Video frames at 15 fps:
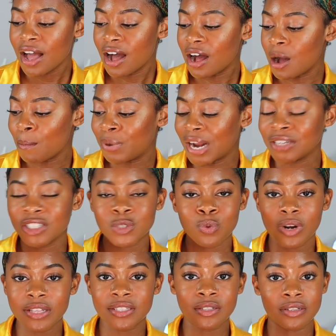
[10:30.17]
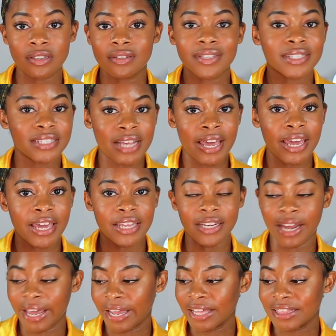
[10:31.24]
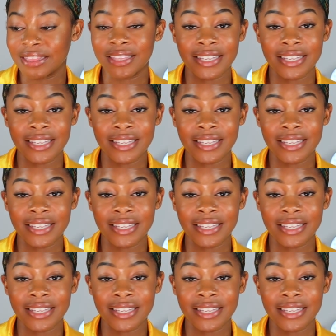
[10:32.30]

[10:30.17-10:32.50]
but I just wanted to say, like,